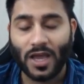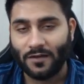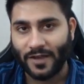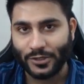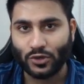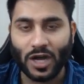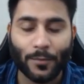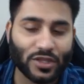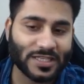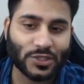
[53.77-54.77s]
When you come
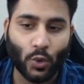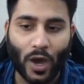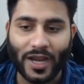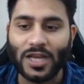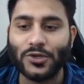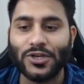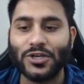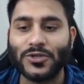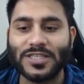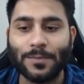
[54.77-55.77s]
on this URL, you need
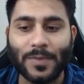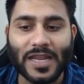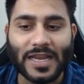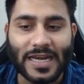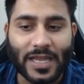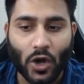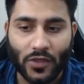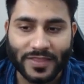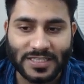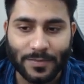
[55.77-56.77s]
to simply click
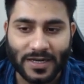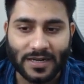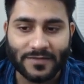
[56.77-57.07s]
on this button,